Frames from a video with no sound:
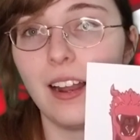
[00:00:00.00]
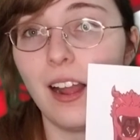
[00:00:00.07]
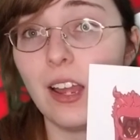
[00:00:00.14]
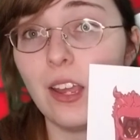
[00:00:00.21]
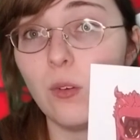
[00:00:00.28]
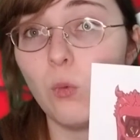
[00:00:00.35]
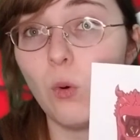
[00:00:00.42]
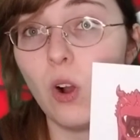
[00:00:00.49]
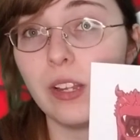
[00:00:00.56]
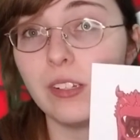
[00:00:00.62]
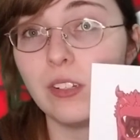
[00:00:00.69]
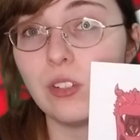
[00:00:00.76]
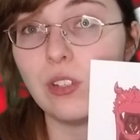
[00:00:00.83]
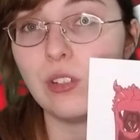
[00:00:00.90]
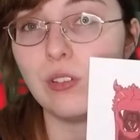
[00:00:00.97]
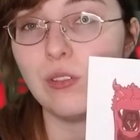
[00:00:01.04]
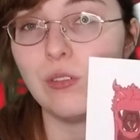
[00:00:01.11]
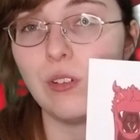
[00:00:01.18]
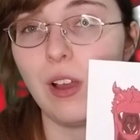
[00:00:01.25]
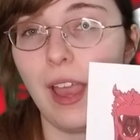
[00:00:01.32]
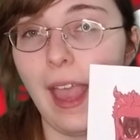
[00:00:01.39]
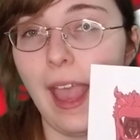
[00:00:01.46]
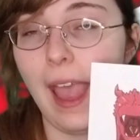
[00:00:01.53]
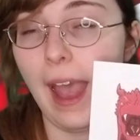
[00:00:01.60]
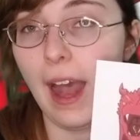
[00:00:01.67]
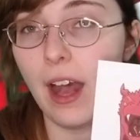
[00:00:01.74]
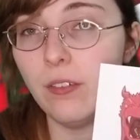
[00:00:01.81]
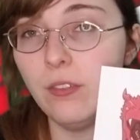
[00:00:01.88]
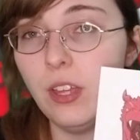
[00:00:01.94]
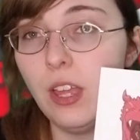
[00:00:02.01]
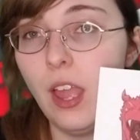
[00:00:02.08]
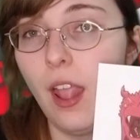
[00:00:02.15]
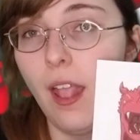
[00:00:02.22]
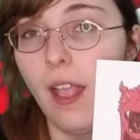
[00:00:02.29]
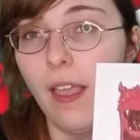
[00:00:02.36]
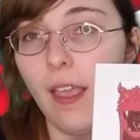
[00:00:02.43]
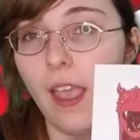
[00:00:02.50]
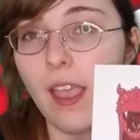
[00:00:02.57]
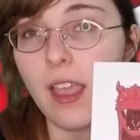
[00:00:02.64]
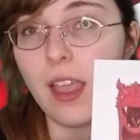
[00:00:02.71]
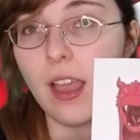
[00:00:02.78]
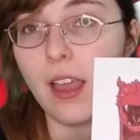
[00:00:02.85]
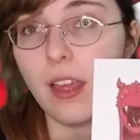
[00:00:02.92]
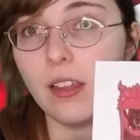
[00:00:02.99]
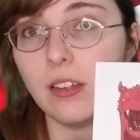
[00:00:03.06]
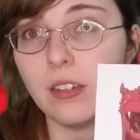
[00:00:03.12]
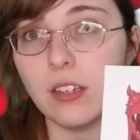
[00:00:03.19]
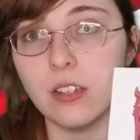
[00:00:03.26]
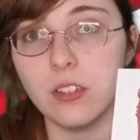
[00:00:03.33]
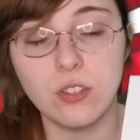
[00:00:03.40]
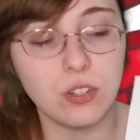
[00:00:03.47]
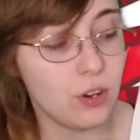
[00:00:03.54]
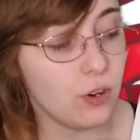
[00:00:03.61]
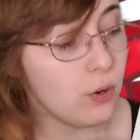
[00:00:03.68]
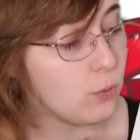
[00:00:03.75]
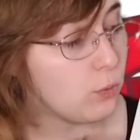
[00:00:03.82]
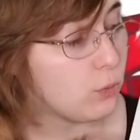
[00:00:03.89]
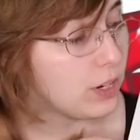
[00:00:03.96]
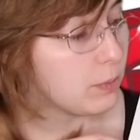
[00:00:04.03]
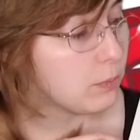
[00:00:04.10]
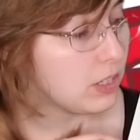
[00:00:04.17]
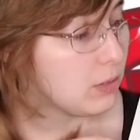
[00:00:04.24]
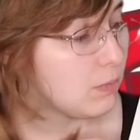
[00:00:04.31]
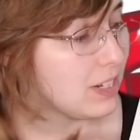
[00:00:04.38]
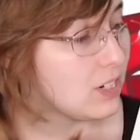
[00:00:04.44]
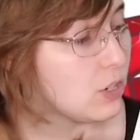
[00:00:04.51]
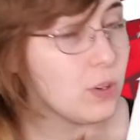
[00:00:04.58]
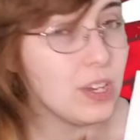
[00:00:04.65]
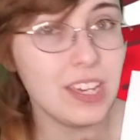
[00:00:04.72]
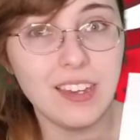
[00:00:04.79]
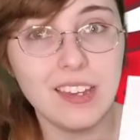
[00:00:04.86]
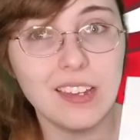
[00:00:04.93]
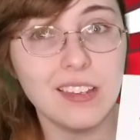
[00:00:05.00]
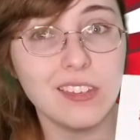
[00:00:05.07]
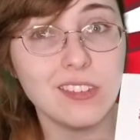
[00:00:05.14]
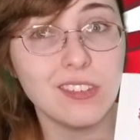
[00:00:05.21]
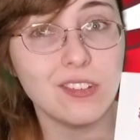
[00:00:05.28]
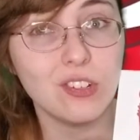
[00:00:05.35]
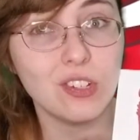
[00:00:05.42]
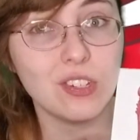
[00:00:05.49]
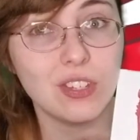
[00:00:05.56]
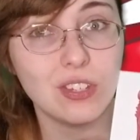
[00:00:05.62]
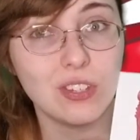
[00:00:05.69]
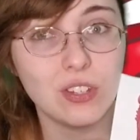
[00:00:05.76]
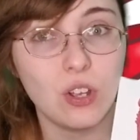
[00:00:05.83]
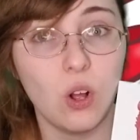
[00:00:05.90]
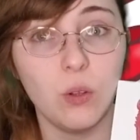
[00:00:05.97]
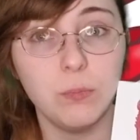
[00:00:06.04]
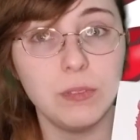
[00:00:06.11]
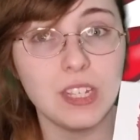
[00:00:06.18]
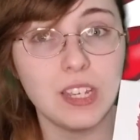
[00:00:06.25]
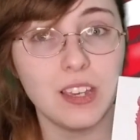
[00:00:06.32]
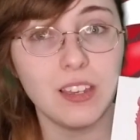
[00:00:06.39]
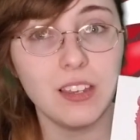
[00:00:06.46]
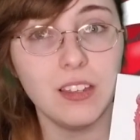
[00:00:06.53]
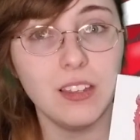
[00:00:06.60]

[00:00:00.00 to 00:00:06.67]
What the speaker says: I want to have. And so what I'm going to be doing is just sculpting